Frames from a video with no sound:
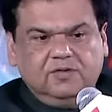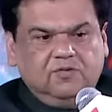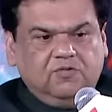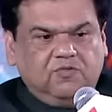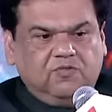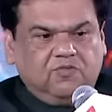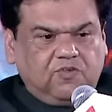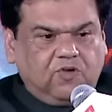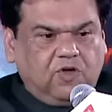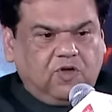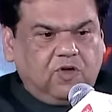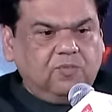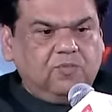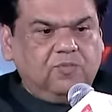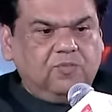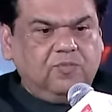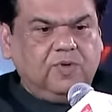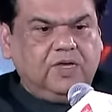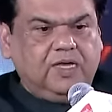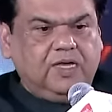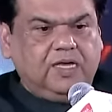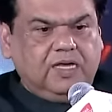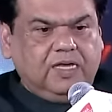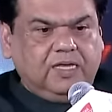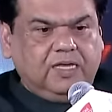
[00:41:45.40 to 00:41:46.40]
from
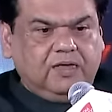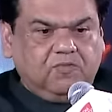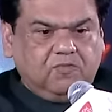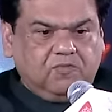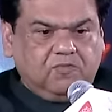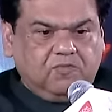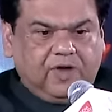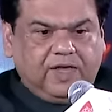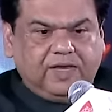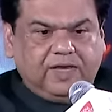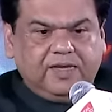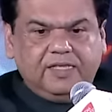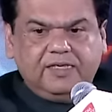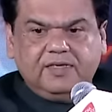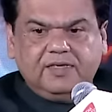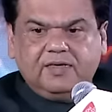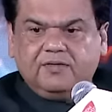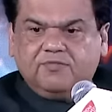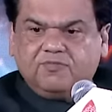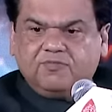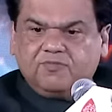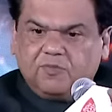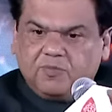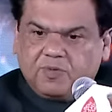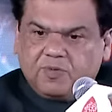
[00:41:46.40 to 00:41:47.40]
one year
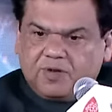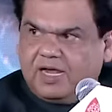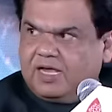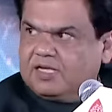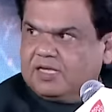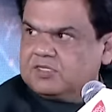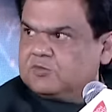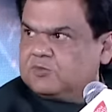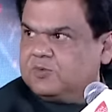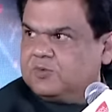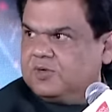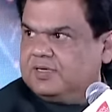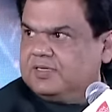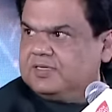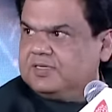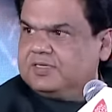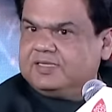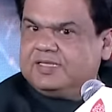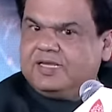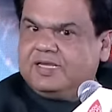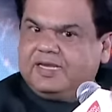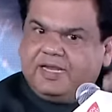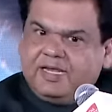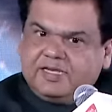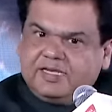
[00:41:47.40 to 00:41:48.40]
from class one,
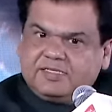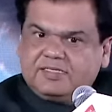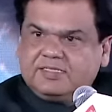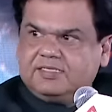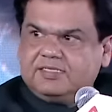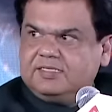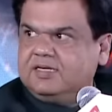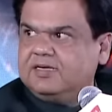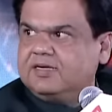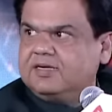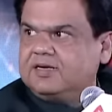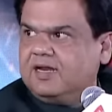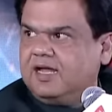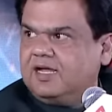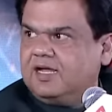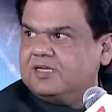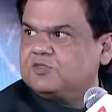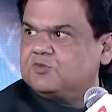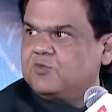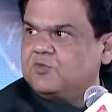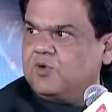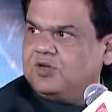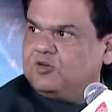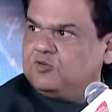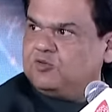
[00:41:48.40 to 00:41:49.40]
the next year class
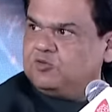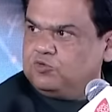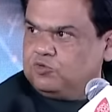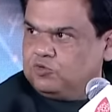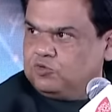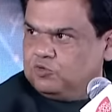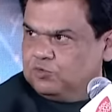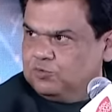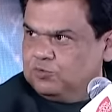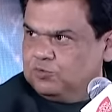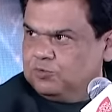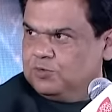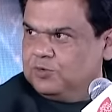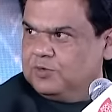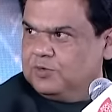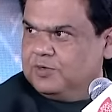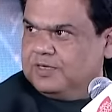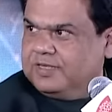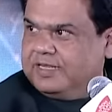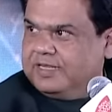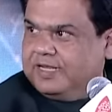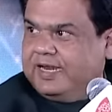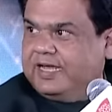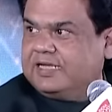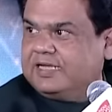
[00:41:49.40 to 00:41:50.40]
one to two,
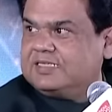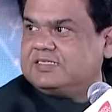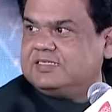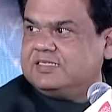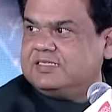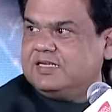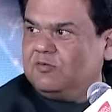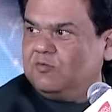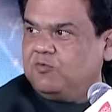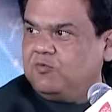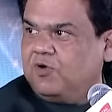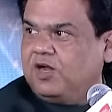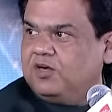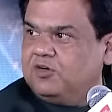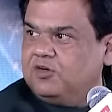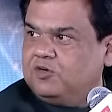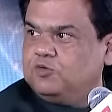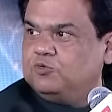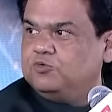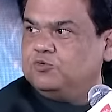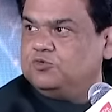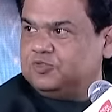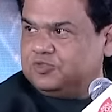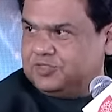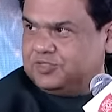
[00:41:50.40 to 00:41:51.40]
the next year one,
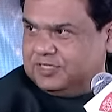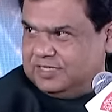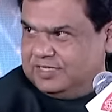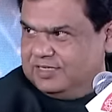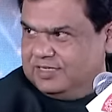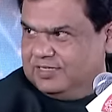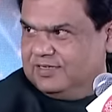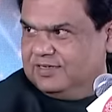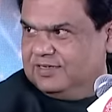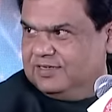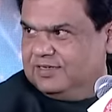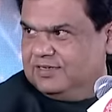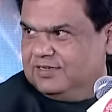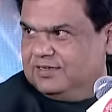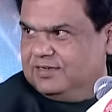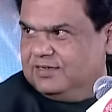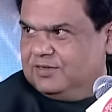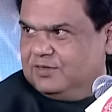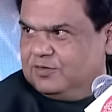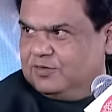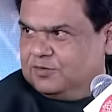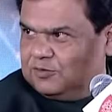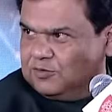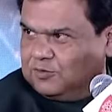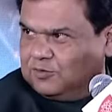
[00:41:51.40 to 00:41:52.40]
two, three.
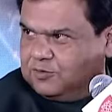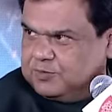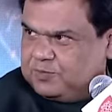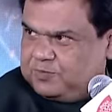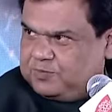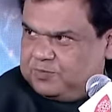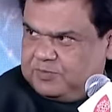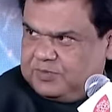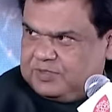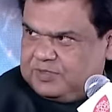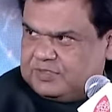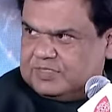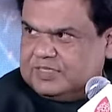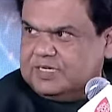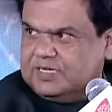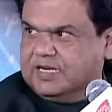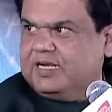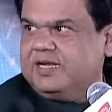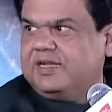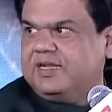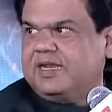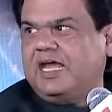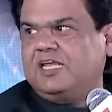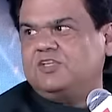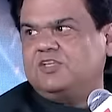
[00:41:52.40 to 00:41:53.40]
So it's in a
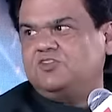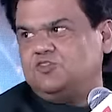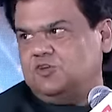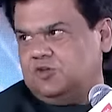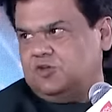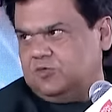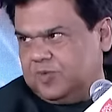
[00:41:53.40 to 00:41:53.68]
gradual